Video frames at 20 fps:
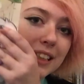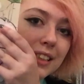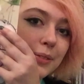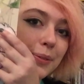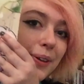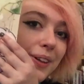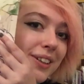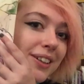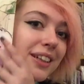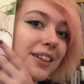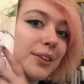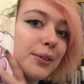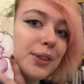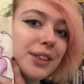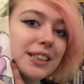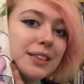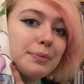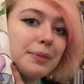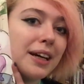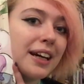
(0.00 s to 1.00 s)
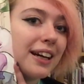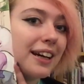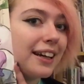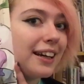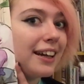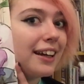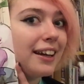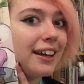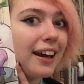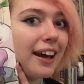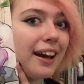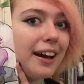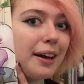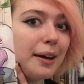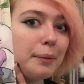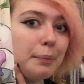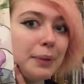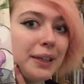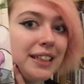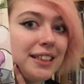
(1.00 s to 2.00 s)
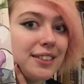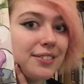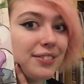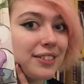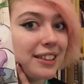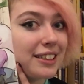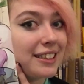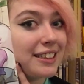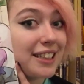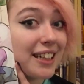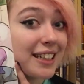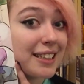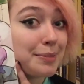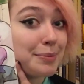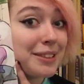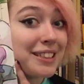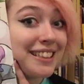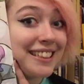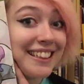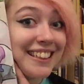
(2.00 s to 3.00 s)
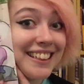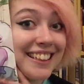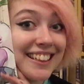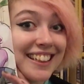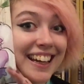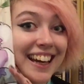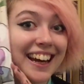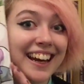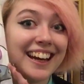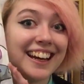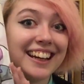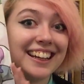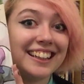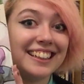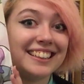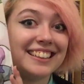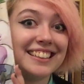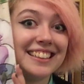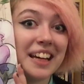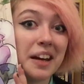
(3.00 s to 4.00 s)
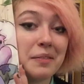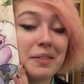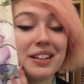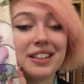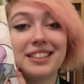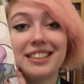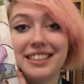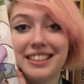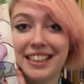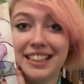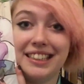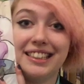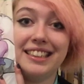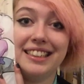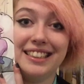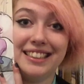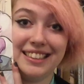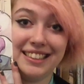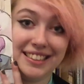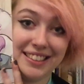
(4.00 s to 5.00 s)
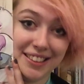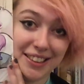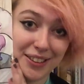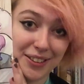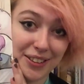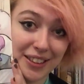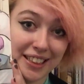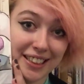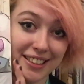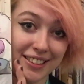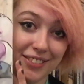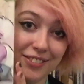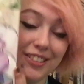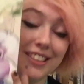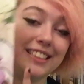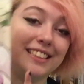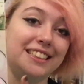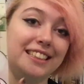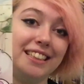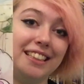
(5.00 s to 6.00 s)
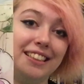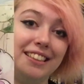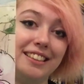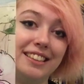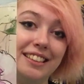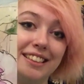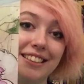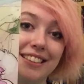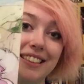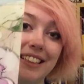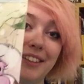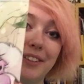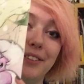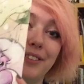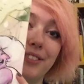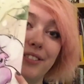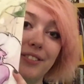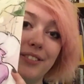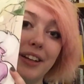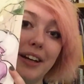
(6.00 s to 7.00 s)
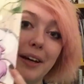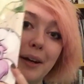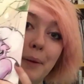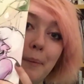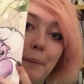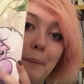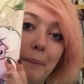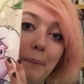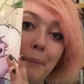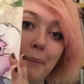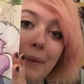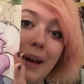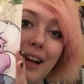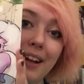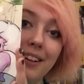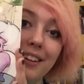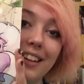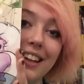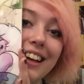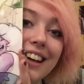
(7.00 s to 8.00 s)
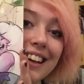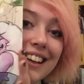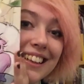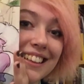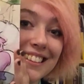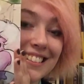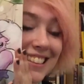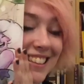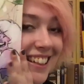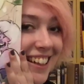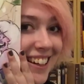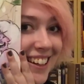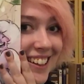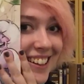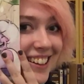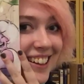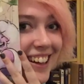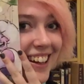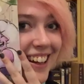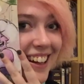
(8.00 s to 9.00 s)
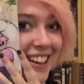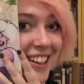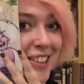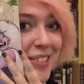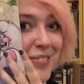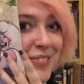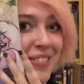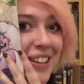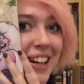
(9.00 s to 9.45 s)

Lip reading: This one was my piece for the Jasper zine, and I'm actually sending this to the creator of the zine herself, Mel, and I